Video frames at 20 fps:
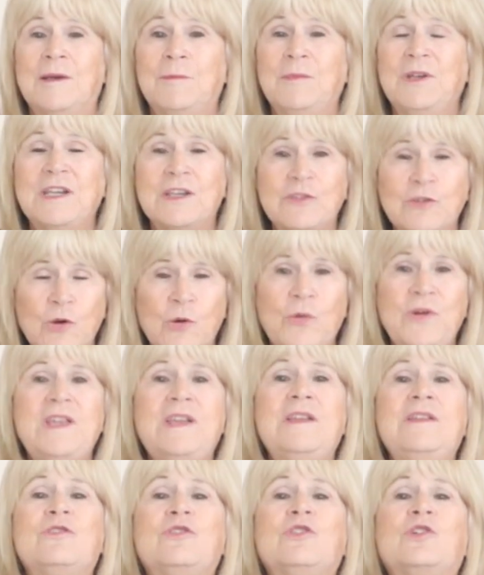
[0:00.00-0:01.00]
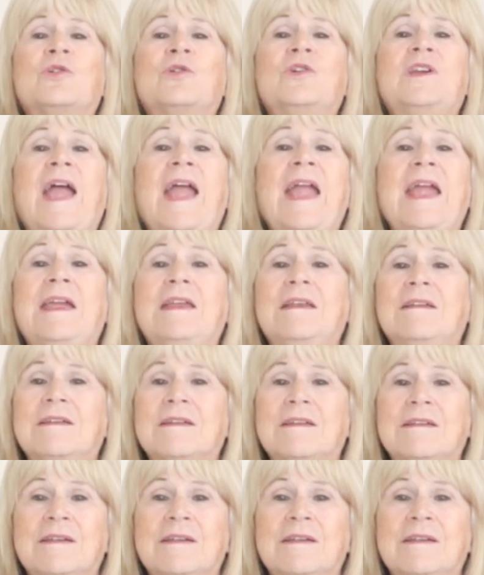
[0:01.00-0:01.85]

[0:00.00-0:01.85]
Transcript: because queens create.